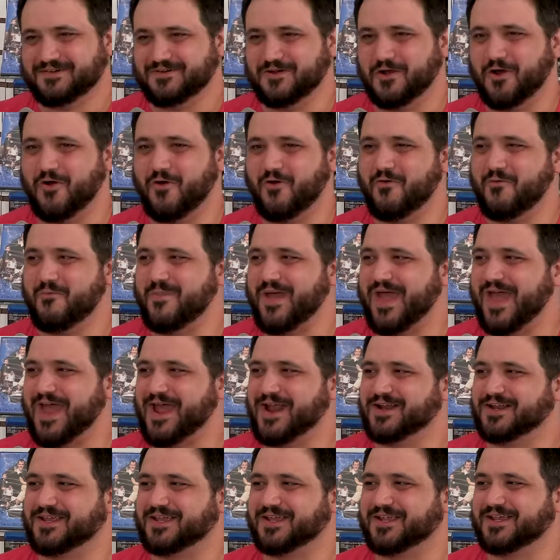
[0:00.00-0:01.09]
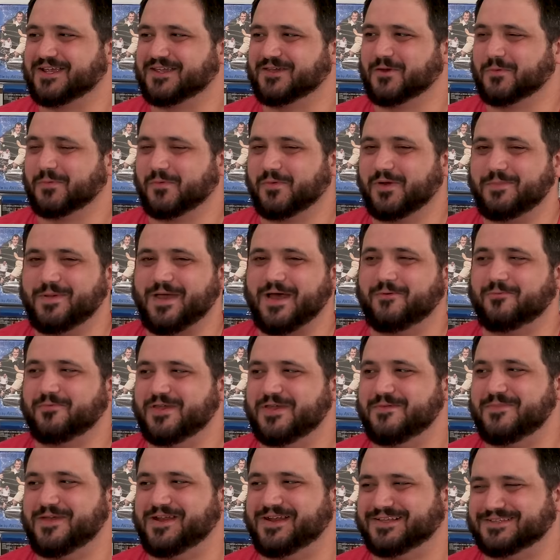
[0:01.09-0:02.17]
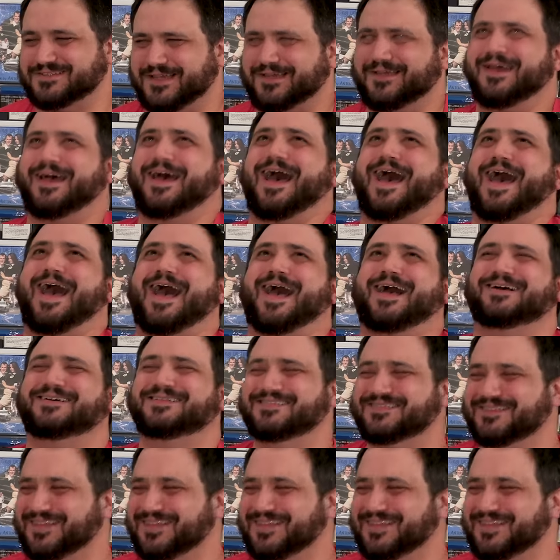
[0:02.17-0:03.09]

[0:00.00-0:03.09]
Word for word: No man can kill me. What about women? He's like, ha!